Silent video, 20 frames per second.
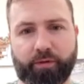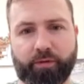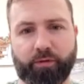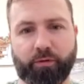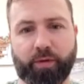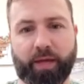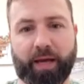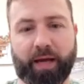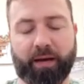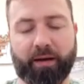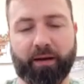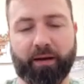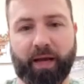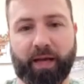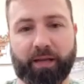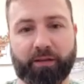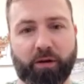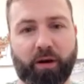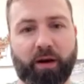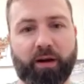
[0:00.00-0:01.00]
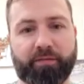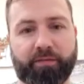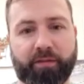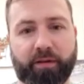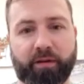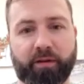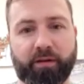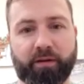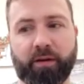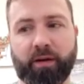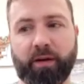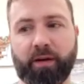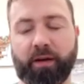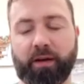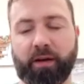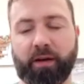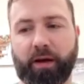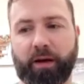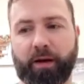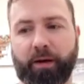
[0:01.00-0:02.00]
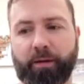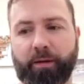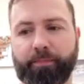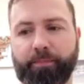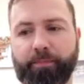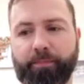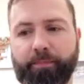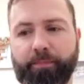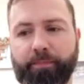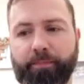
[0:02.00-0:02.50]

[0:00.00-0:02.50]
do that as often um